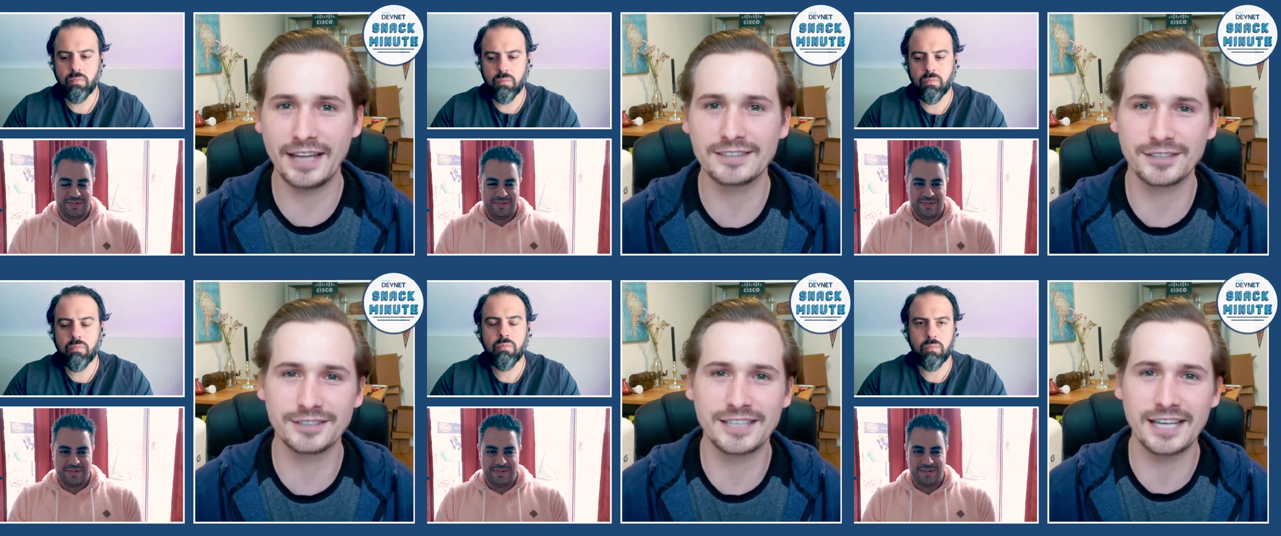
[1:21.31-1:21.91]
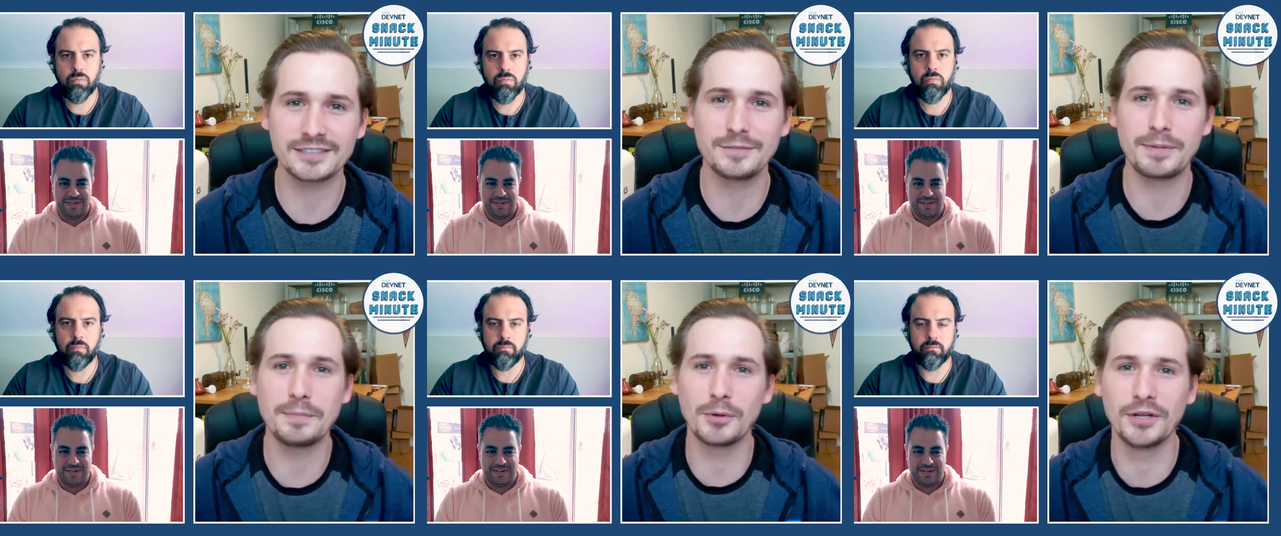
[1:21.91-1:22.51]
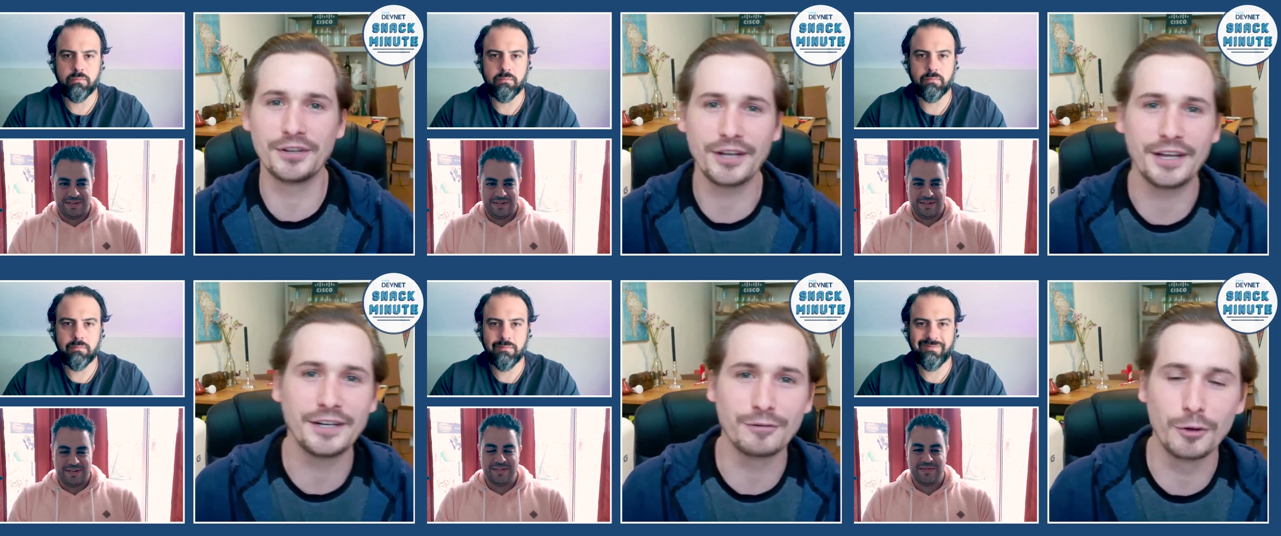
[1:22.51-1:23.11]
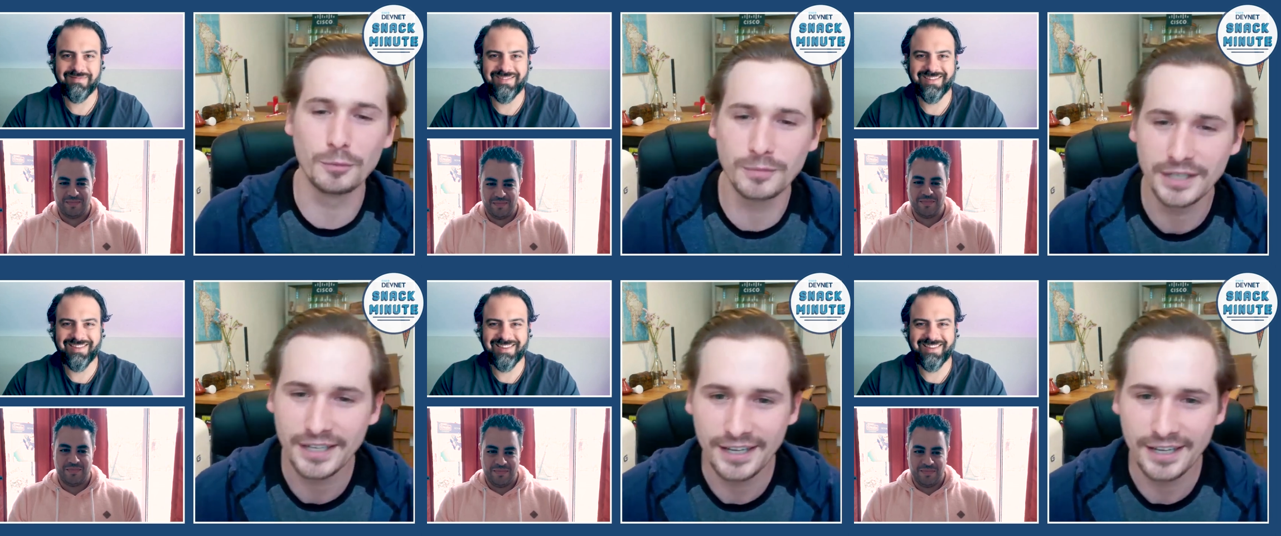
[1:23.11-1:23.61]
Speaker 1: answers as the people in the in the room.